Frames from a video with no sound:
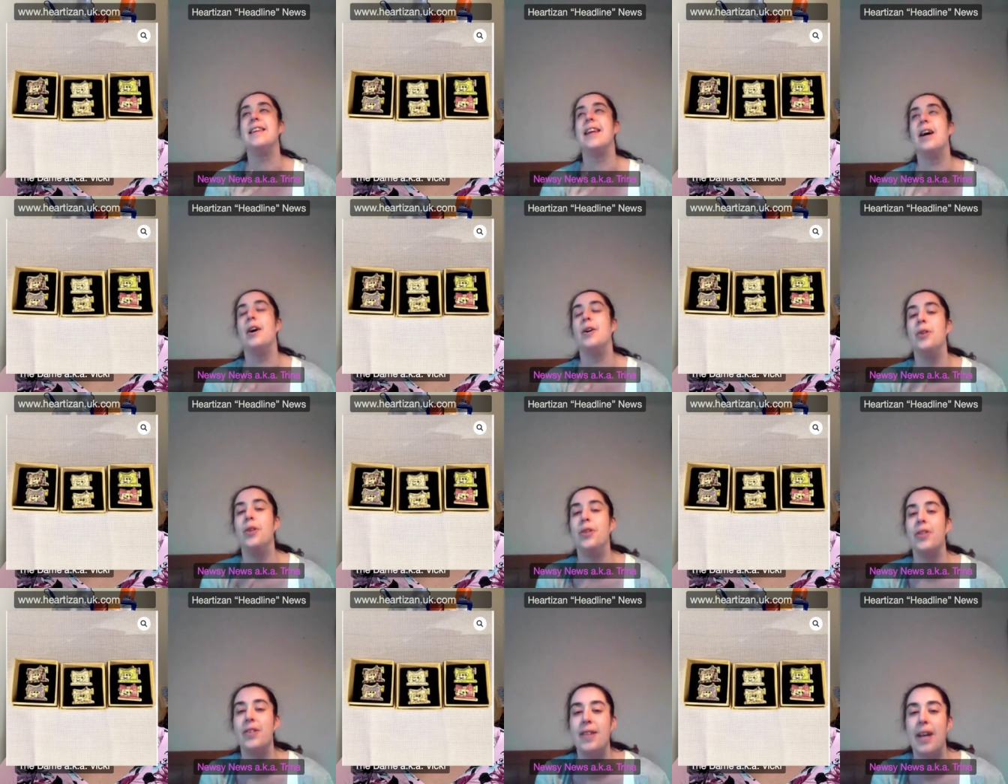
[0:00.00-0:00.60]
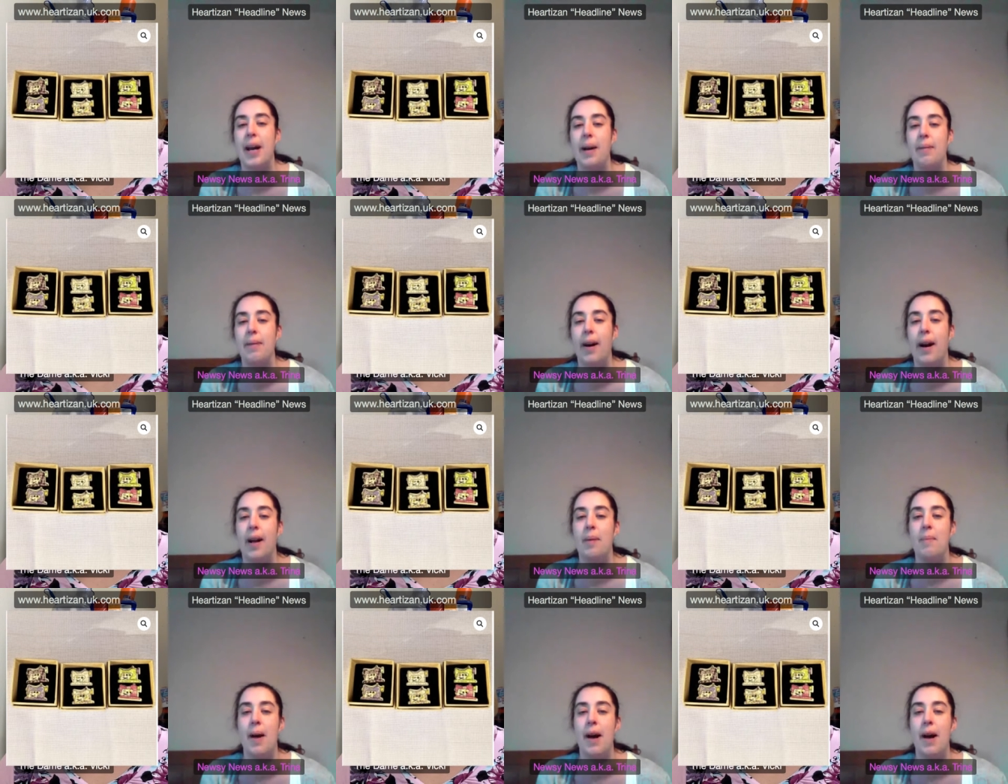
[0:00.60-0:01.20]
they are not the same
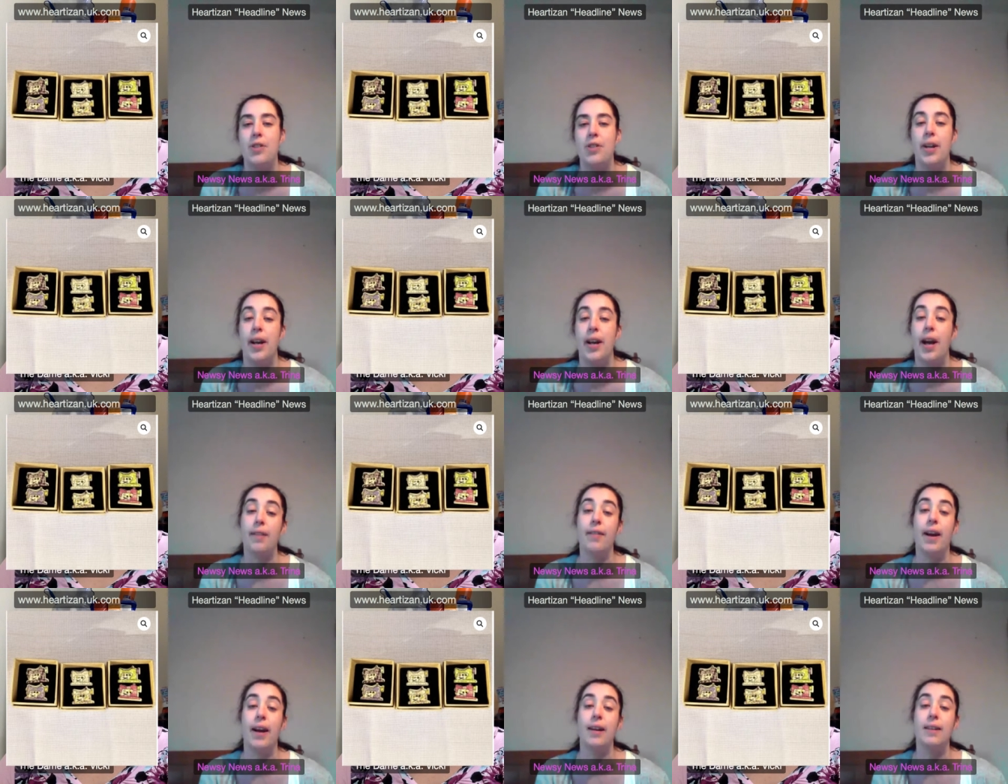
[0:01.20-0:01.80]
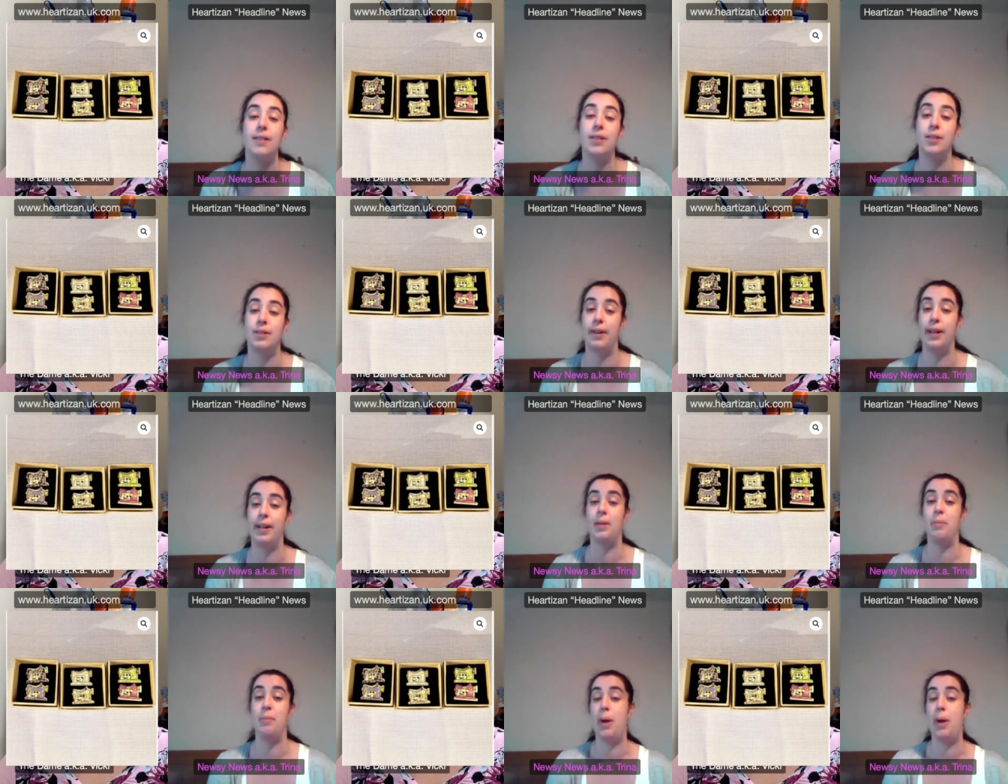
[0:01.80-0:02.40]
colour matching earrings,
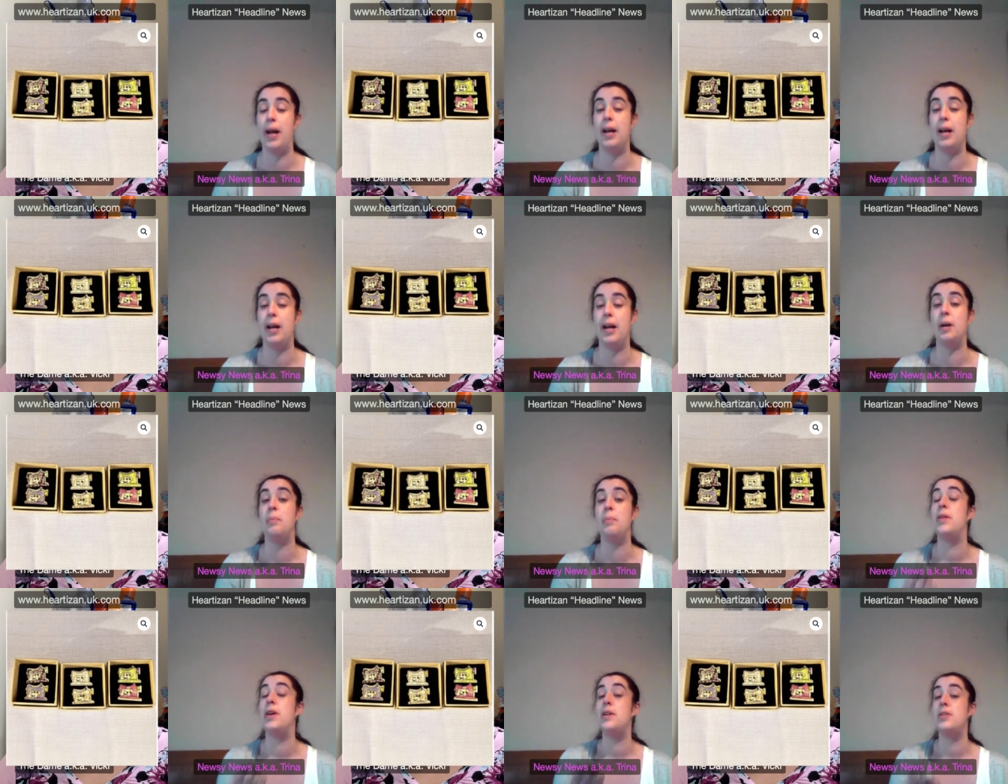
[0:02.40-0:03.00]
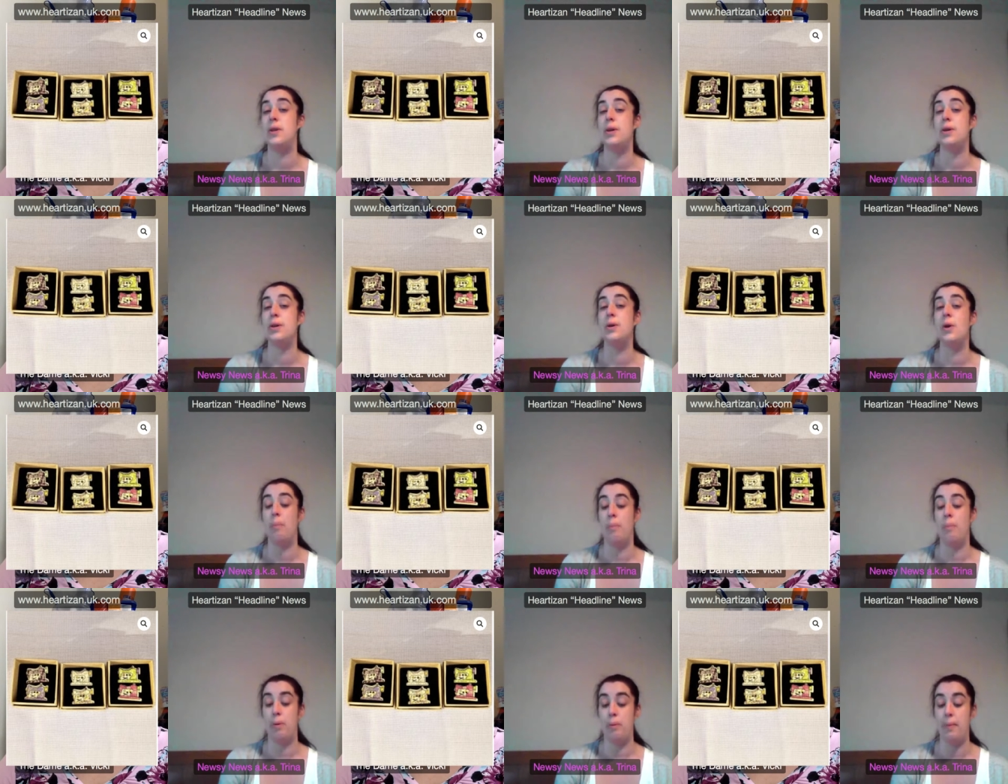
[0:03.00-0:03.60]
green and pink, but they do
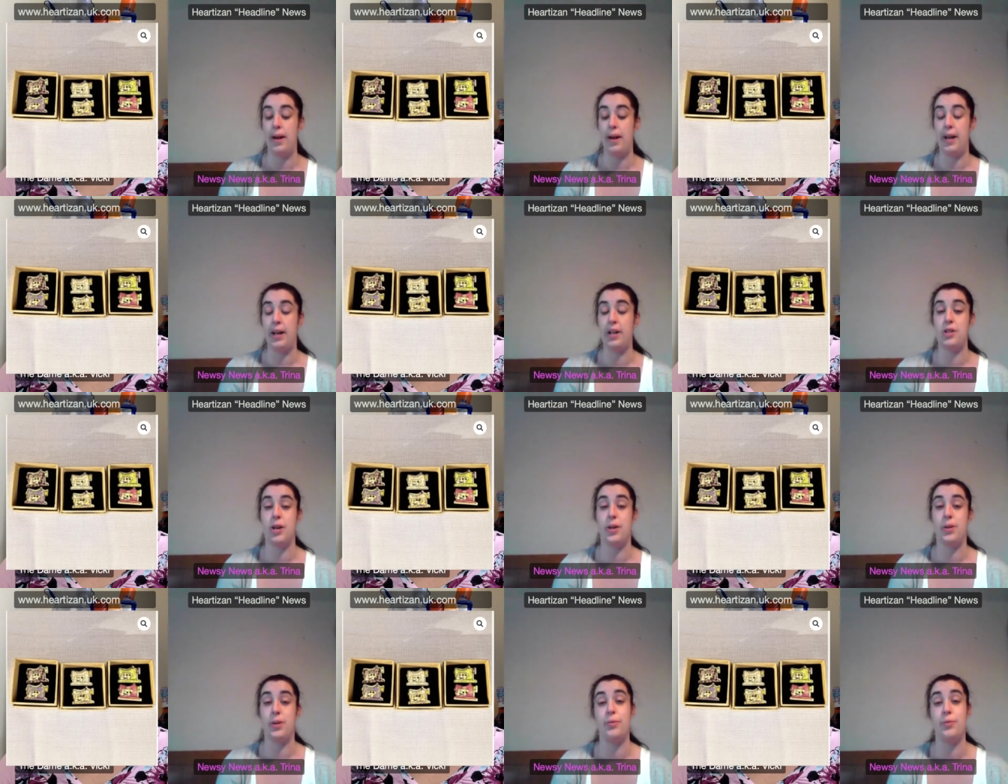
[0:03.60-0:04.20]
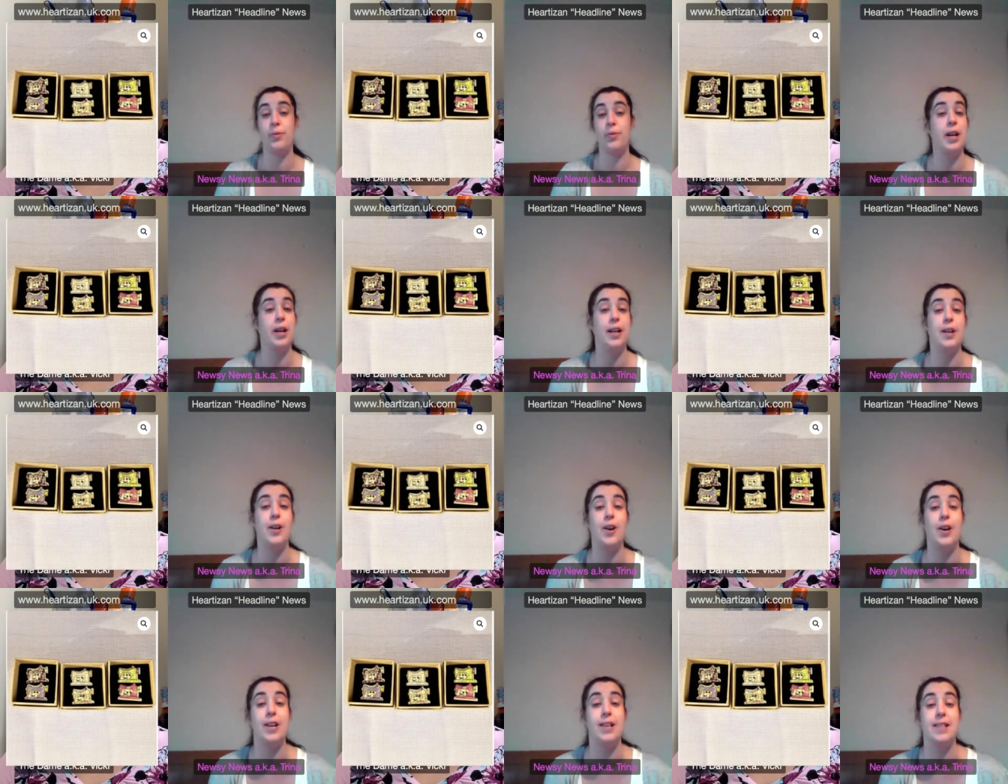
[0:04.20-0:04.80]
complement each other really
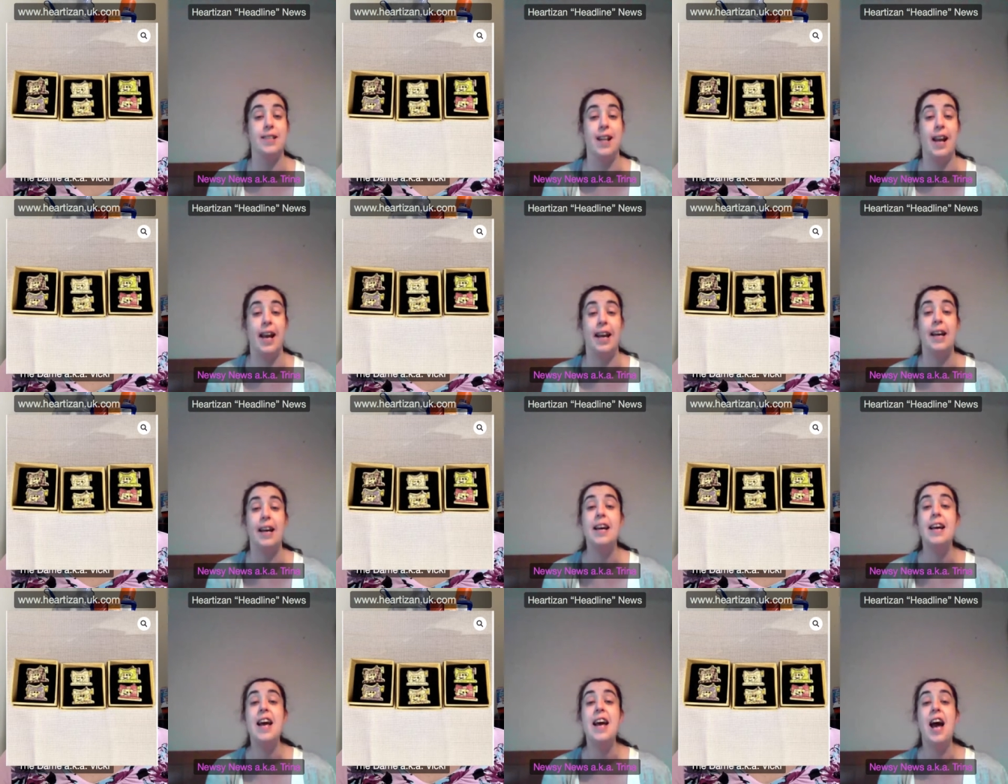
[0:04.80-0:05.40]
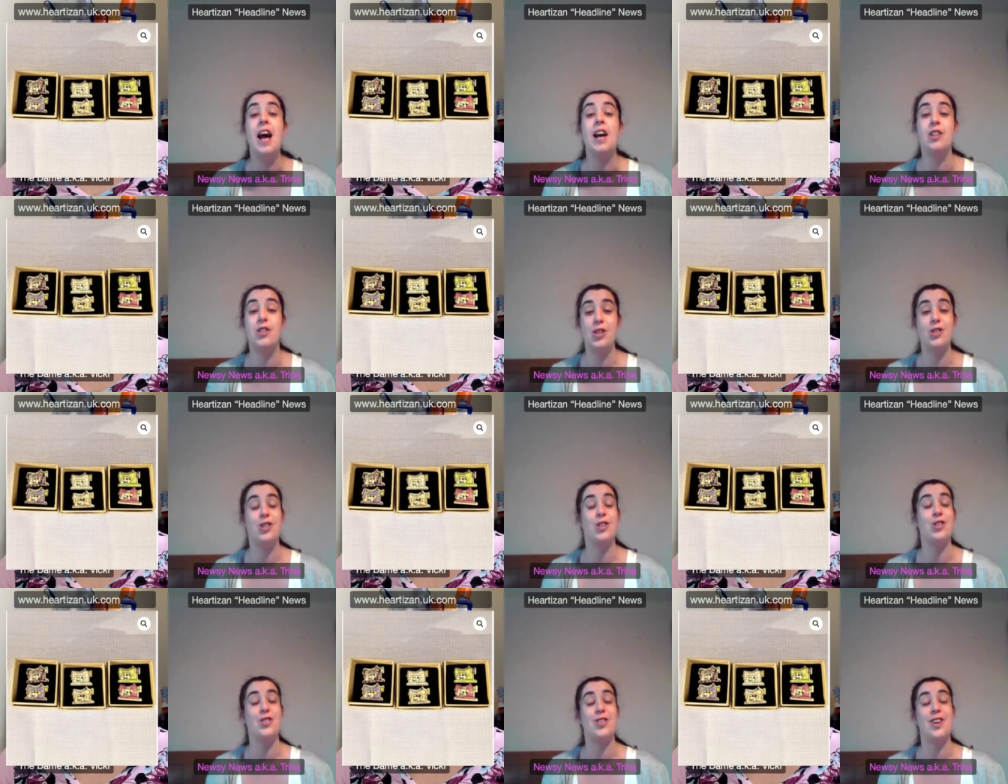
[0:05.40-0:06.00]
nicely. And she's
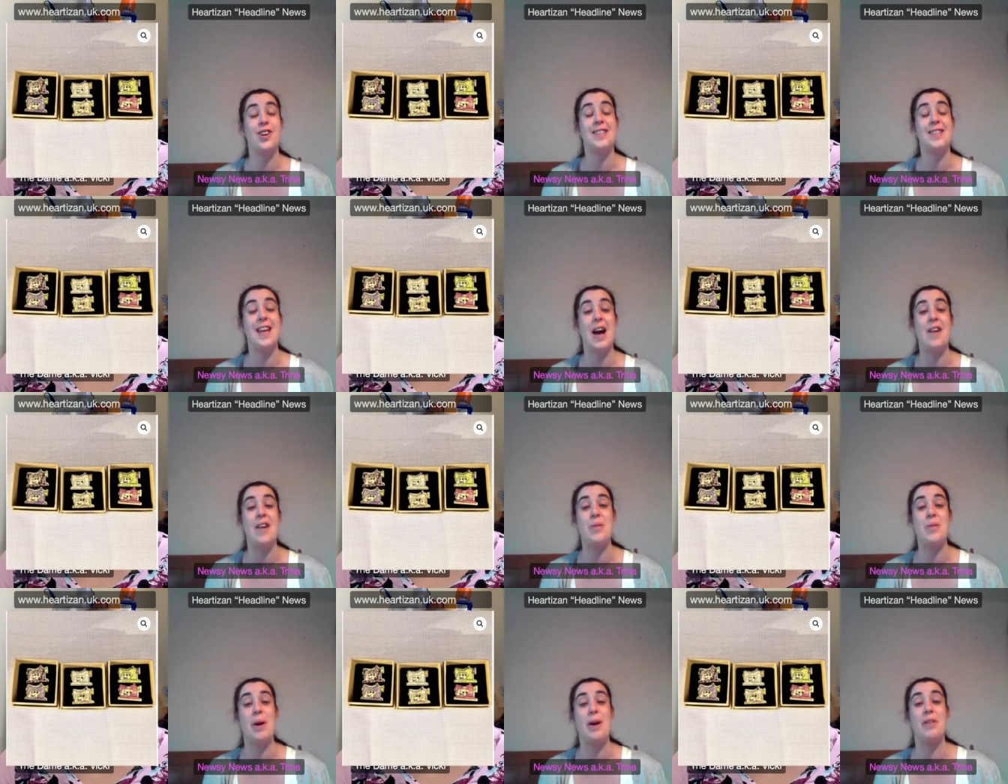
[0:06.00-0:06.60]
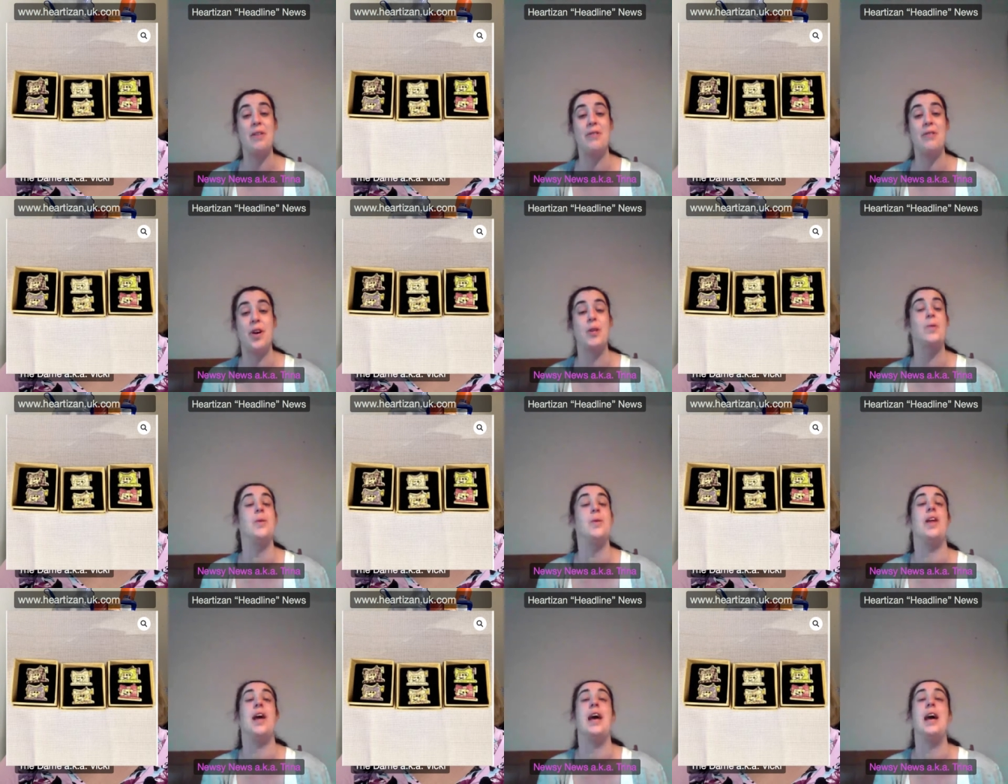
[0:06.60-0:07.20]
just tried to have a bit of fun
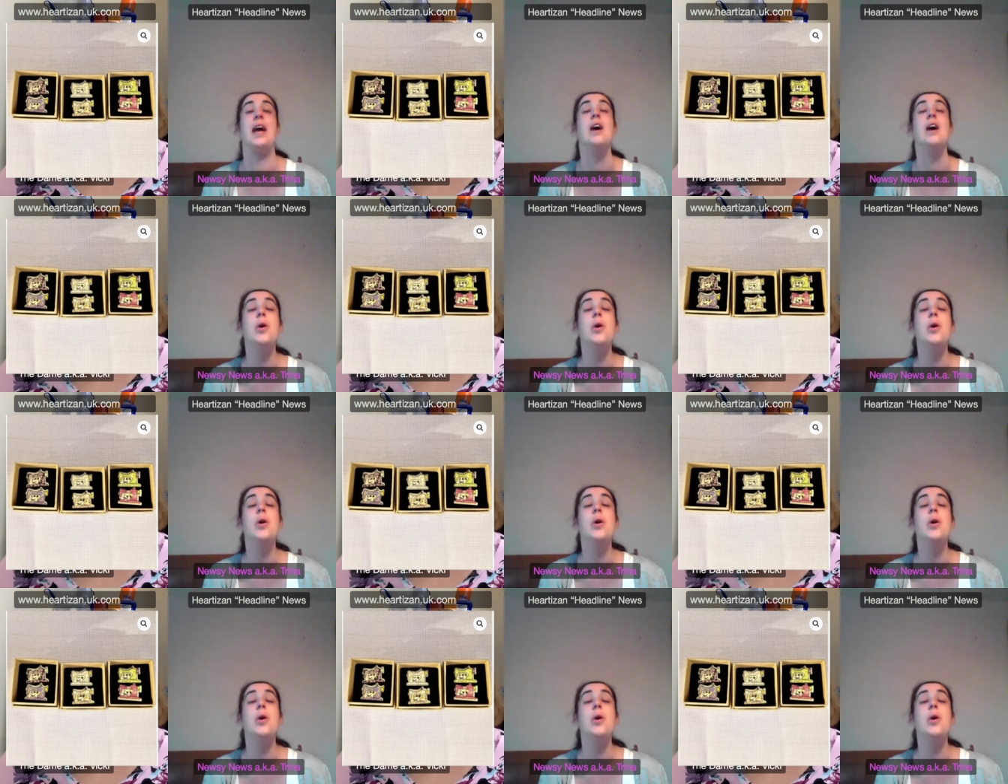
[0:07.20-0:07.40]
with it.